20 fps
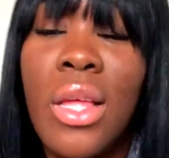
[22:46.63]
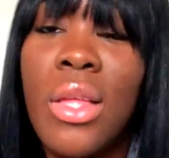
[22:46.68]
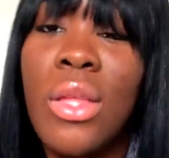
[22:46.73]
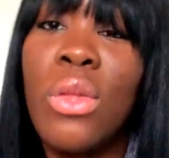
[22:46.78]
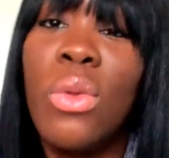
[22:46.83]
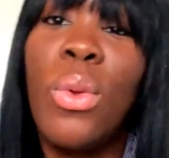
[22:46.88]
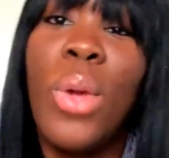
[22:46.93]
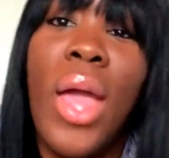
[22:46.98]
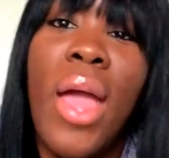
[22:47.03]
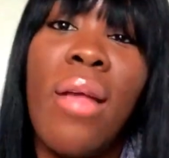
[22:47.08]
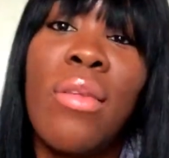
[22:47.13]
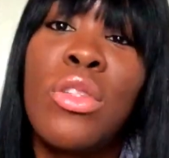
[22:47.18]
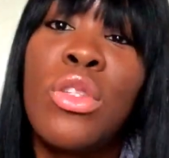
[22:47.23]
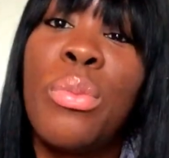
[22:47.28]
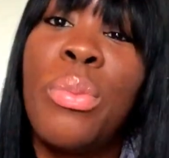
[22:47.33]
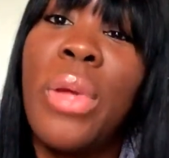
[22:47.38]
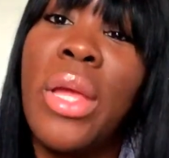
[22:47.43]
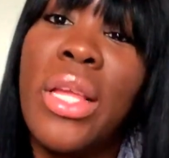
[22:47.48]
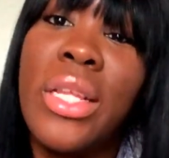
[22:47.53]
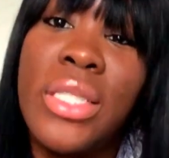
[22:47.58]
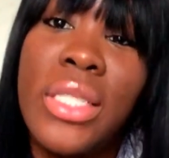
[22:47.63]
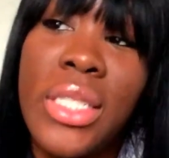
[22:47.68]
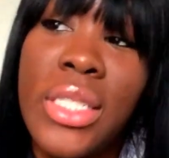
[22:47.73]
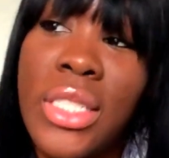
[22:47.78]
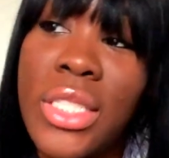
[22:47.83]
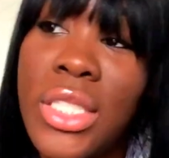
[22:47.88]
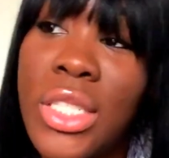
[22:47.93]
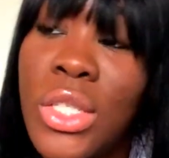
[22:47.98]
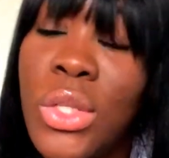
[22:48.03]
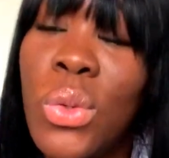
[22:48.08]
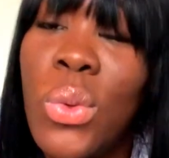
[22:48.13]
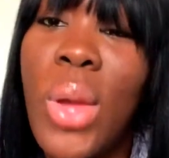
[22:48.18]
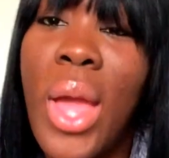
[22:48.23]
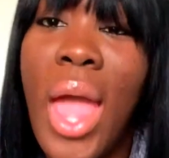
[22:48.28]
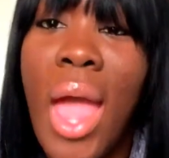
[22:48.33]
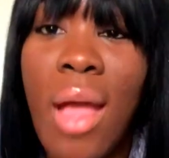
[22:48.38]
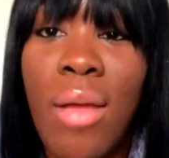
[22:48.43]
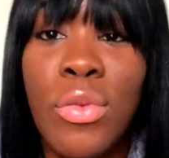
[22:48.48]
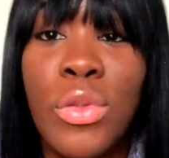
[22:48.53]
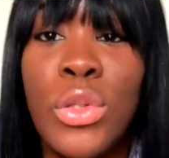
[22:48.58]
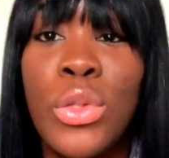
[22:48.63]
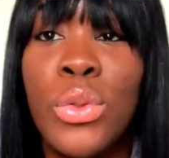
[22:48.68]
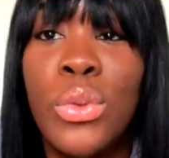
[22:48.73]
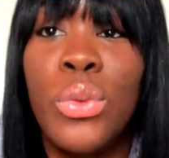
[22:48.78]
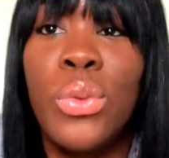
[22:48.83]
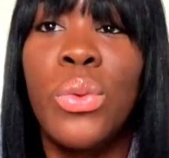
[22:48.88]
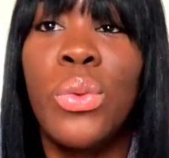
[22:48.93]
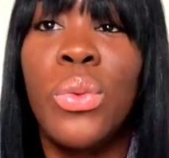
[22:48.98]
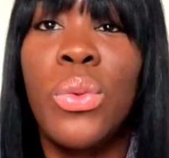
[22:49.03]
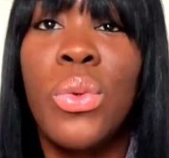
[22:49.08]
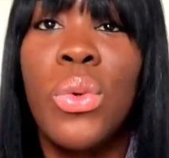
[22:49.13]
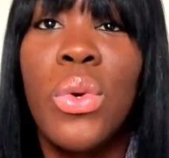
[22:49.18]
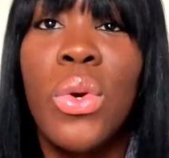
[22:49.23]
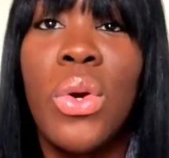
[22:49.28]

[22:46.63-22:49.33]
You have to pay attention. You have to